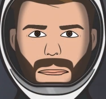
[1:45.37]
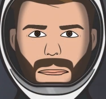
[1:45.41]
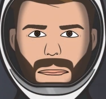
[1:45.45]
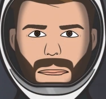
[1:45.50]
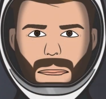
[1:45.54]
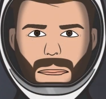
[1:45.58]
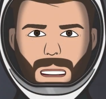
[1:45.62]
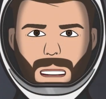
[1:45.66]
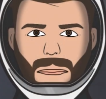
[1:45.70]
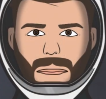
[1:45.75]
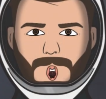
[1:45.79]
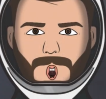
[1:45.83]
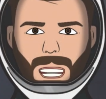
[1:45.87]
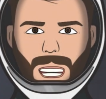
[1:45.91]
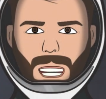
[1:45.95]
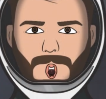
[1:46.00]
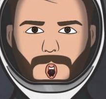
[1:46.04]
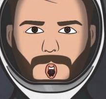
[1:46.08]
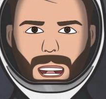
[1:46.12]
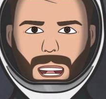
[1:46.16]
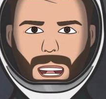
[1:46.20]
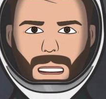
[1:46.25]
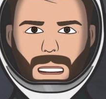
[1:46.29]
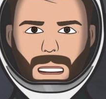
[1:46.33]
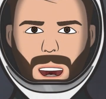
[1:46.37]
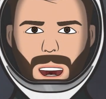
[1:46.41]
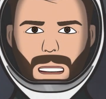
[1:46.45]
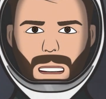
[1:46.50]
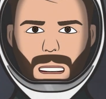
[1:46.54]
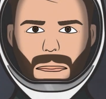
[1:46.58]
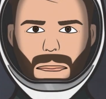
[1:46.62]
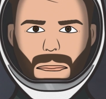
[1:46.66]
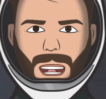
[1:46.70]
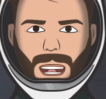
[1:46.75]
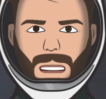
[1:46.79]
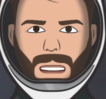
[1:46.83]
Nonetheless, I have
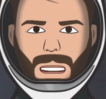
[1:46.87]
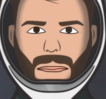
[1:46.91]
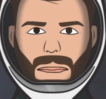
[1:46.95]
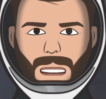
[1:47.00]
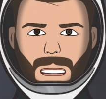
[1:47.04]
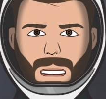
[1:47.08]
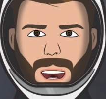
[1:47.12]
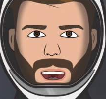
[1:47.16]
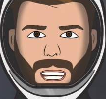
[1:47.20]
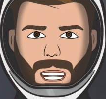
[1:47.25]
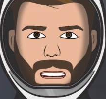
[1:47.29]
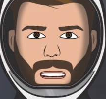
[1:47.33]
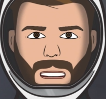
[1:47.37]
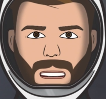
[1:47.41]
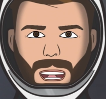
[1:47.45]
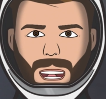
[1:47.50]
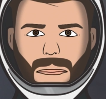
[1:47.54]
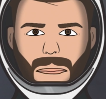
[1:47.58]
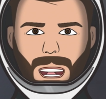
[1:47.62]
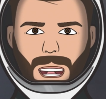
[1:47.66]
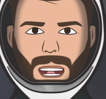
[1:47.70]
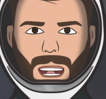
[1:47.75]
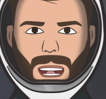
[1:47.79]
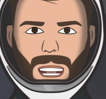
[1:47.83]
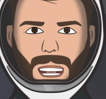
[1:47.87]
to say thanks to Mary,